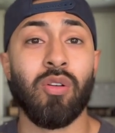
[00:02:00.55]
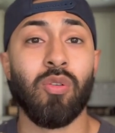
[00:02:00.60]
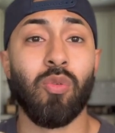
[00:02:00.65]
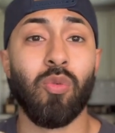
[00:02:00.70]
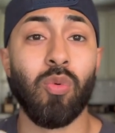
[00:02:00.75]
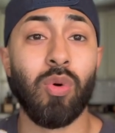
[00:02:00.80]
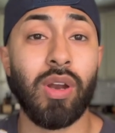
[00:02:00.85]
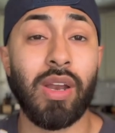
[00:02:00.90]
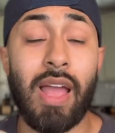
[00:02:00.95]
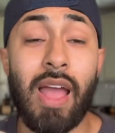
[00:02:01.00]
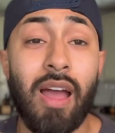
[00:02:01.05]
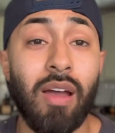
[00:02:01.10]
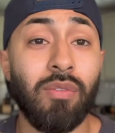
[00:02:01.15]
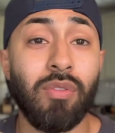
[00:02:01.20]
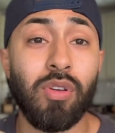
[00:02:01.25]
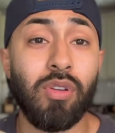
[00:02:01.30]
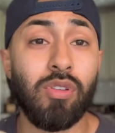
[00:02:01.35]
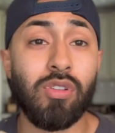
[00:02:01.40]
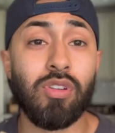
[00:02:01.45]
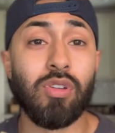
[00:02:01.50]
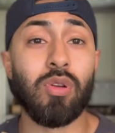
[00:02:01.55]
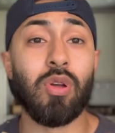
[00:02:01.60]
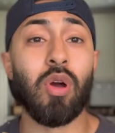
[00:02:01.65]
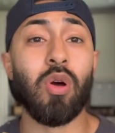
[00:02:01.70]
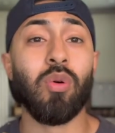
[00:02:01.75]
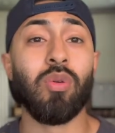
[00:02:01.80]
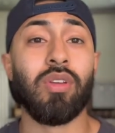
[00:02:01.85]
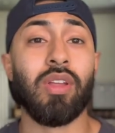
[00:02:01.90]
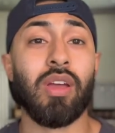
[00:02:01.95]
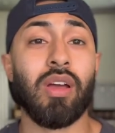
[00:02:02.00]
what avenue you
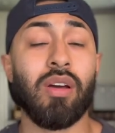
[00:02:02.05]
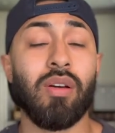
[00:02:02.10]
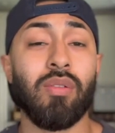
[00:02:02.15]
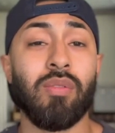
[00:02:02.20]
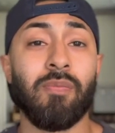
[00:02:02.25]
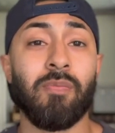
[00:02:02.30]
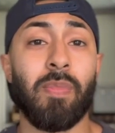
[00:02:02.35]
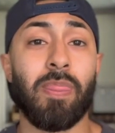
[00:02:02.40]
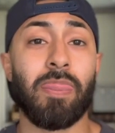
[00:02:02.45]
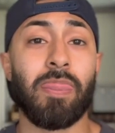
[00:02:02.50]
go down,